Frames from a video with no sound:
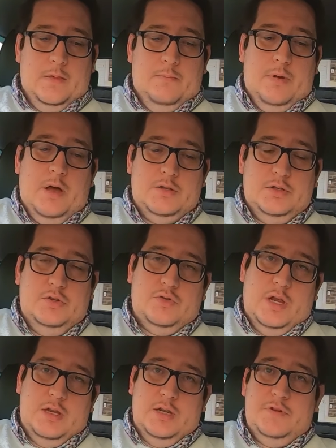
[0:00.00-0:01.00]
Part 2
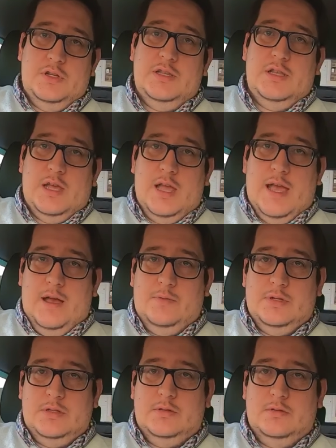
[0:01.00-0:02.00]
training, if you did the 8
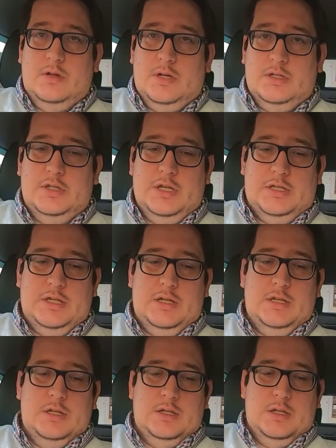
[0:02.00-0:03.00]
hours like I
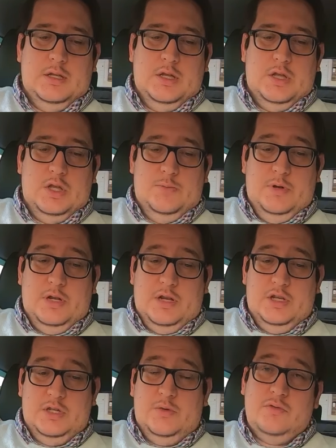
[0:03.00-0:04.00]
suggested, you'd be
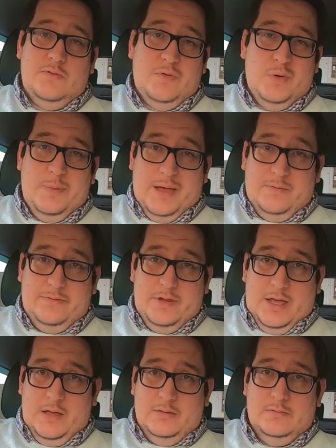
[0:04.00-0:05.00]
looking at £240 for
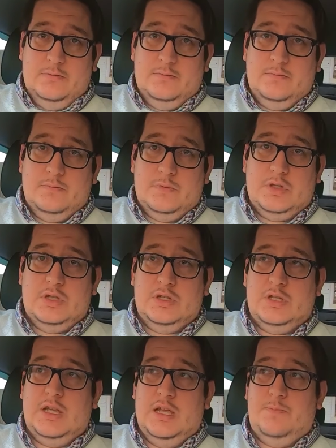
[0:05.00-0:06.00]
that,
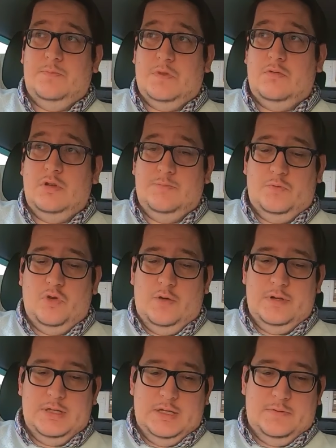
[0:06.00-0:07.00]
just to get you through your
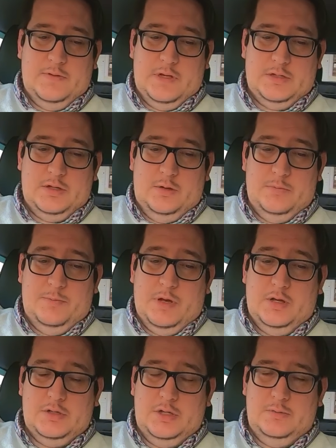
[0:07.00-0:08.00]
driving test for the first time, the
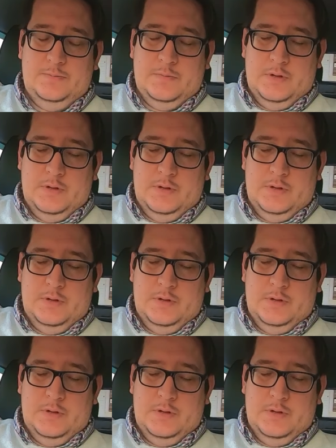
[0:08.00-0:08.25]
Part 2.